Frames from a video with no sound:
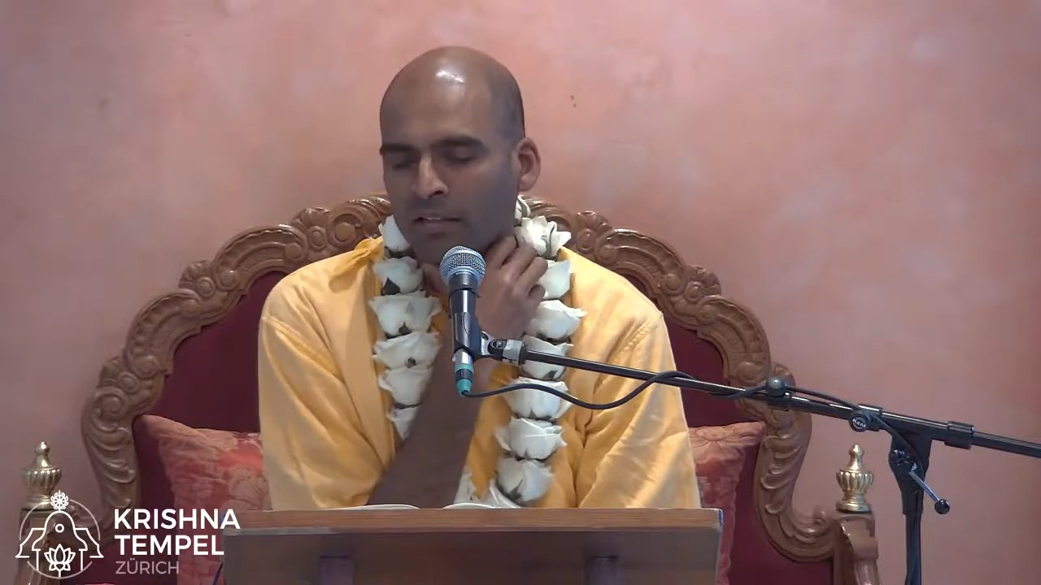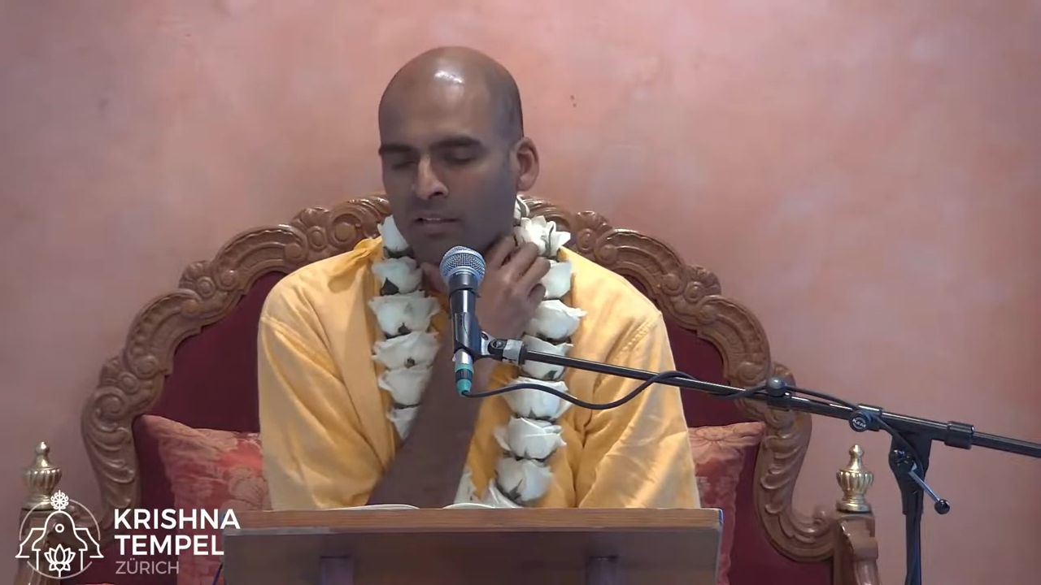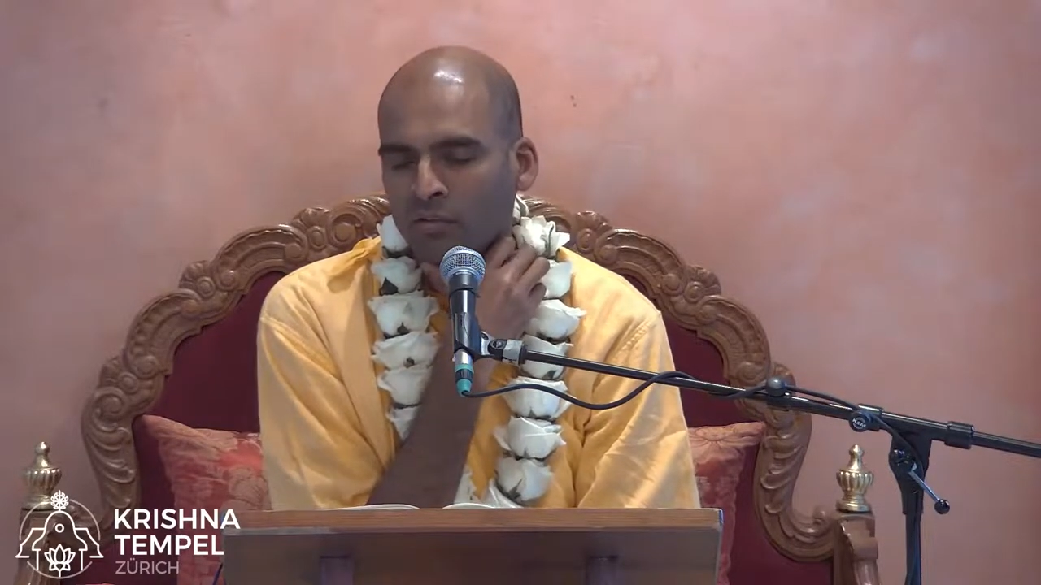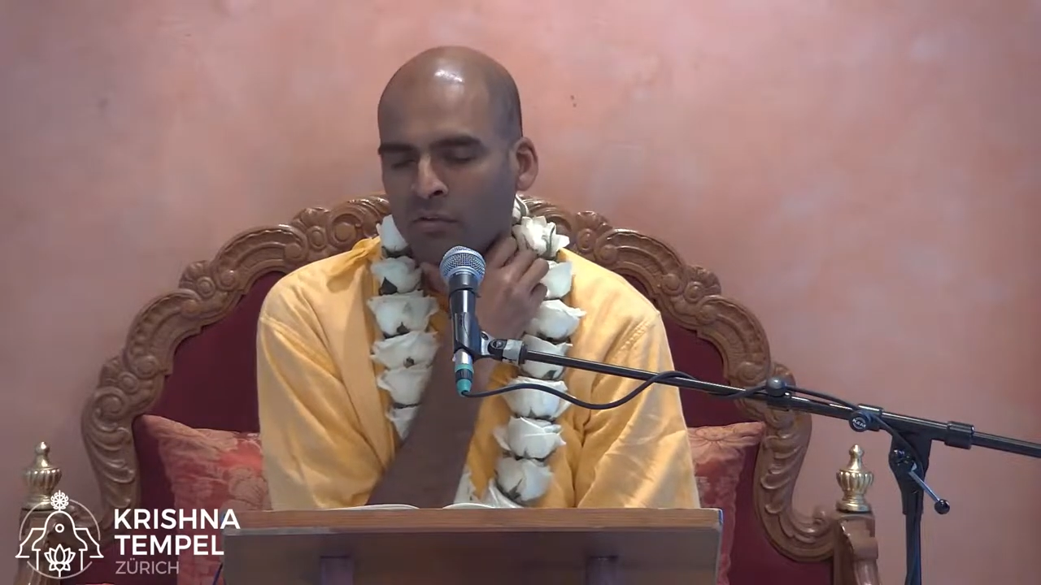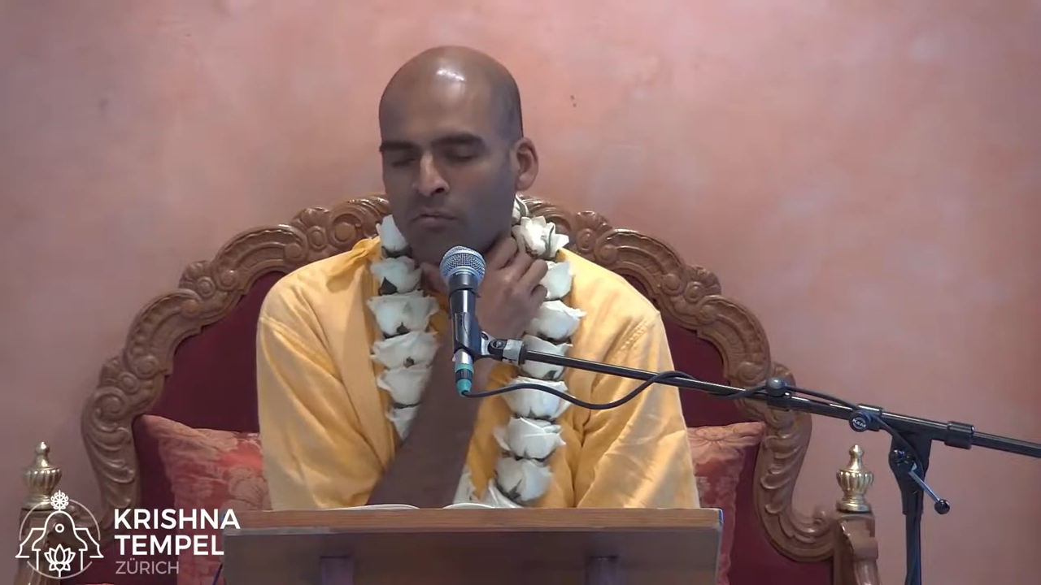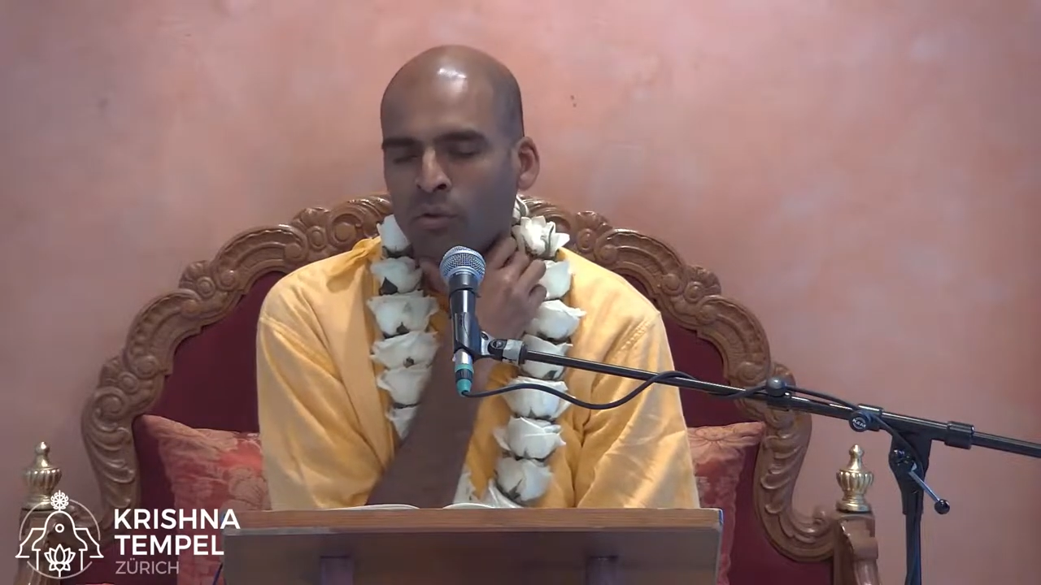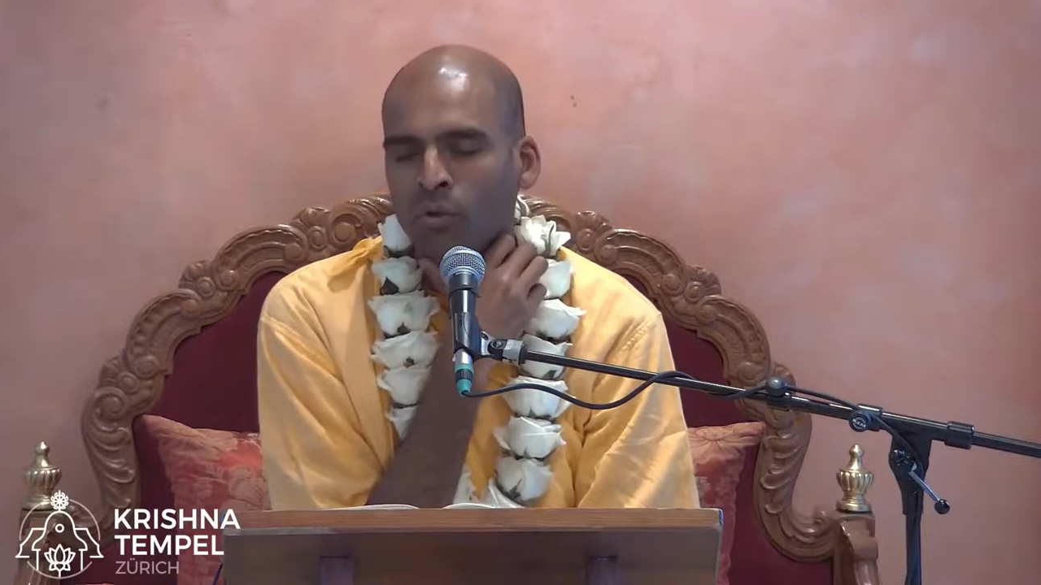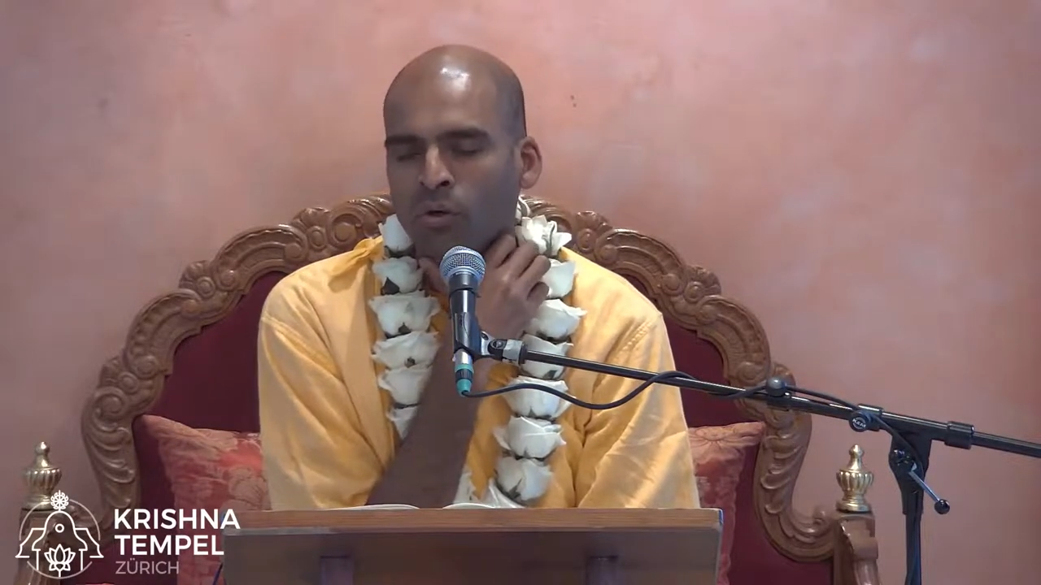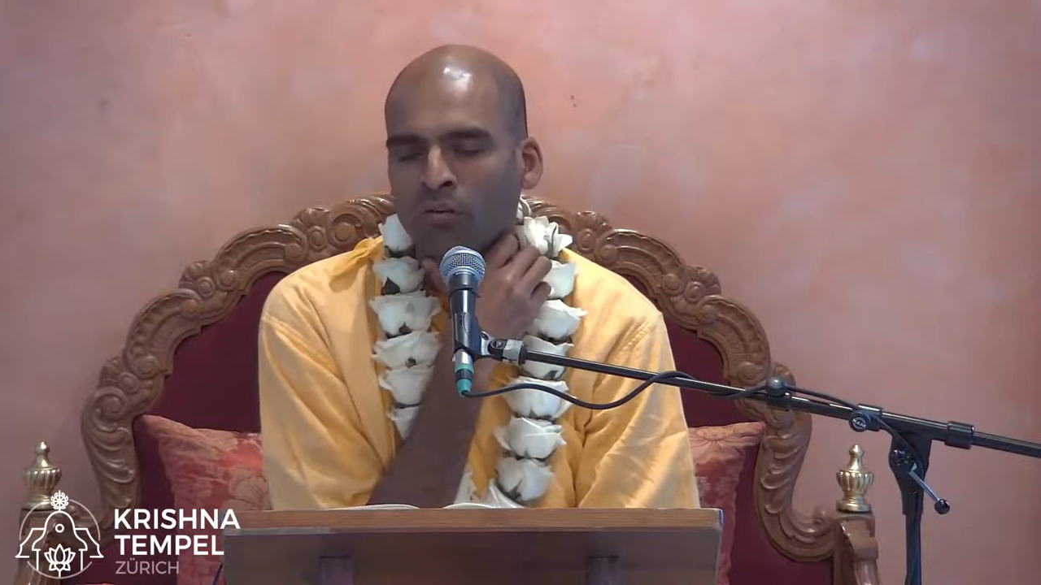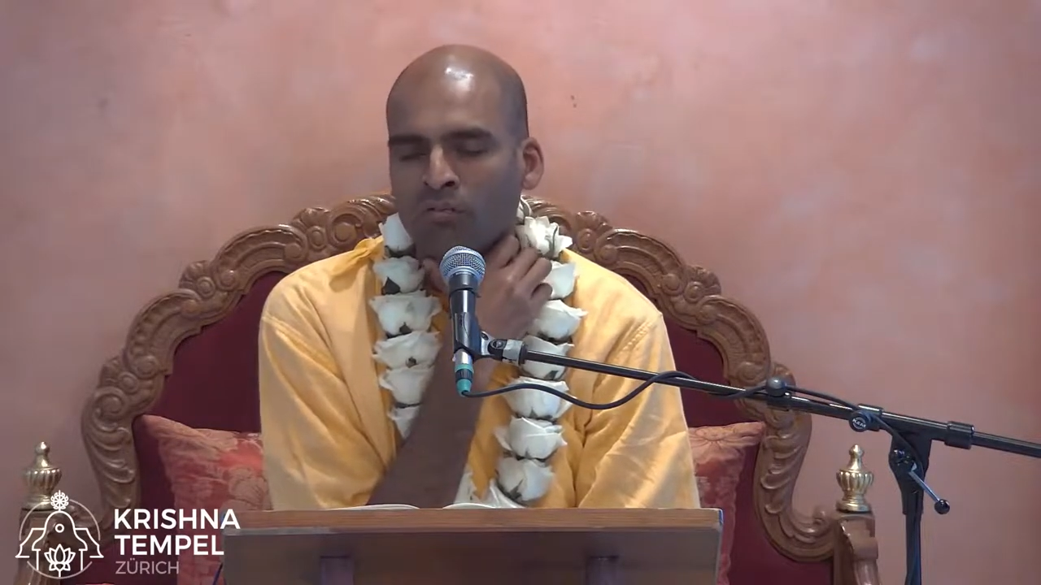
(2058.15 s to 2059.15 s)
is the
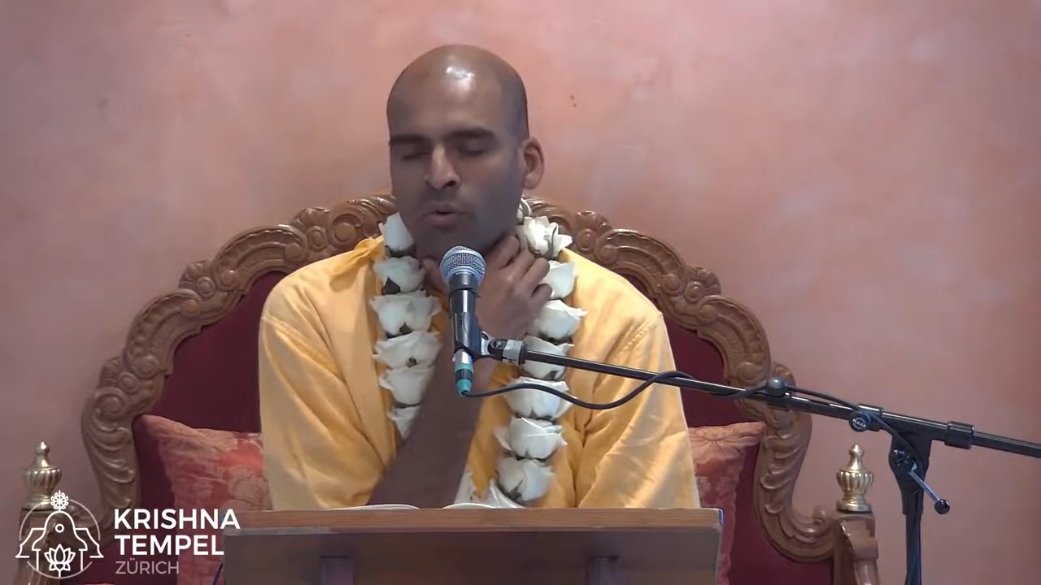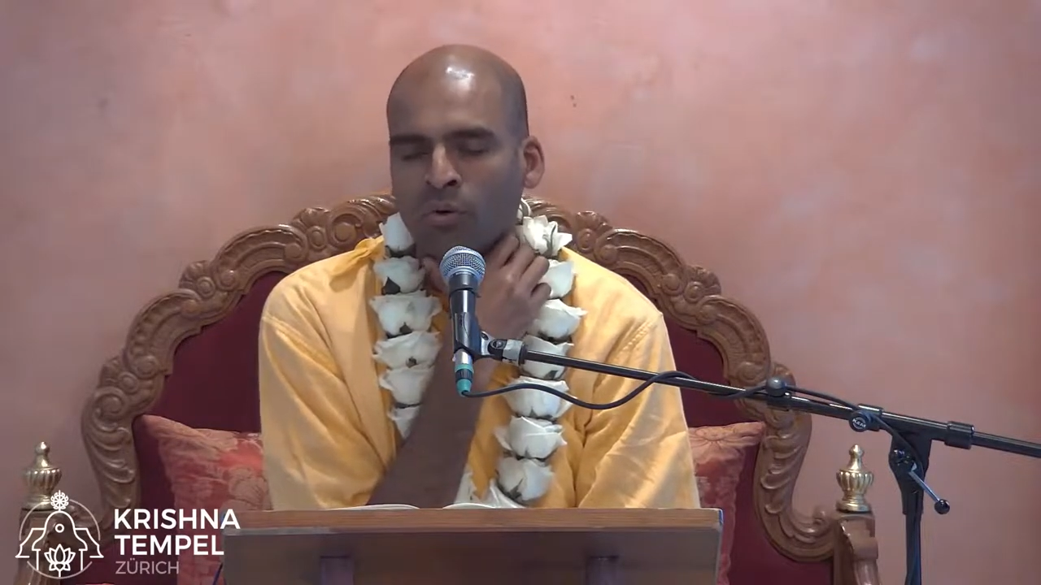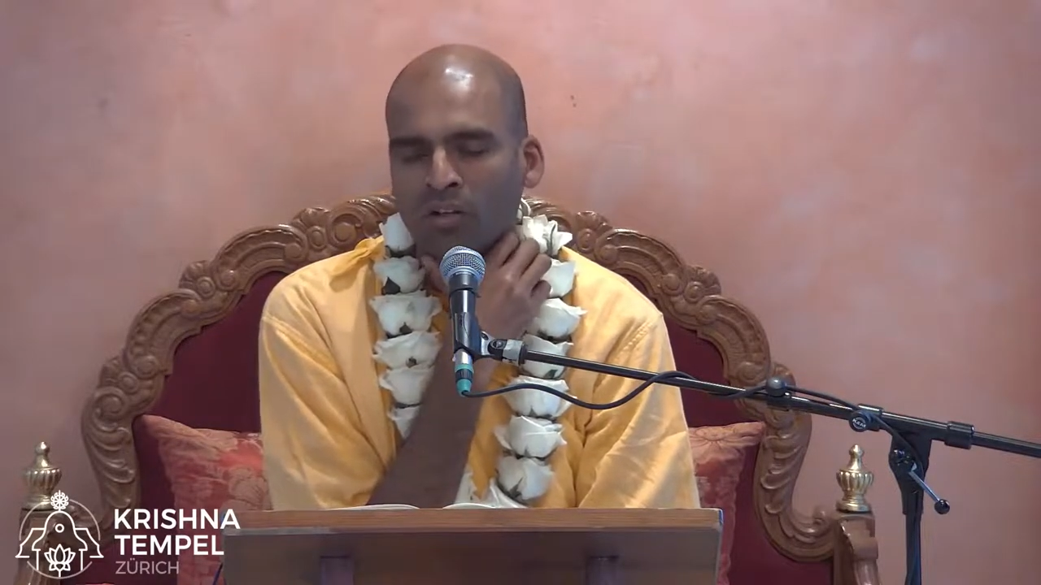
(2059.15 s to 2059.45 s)
root of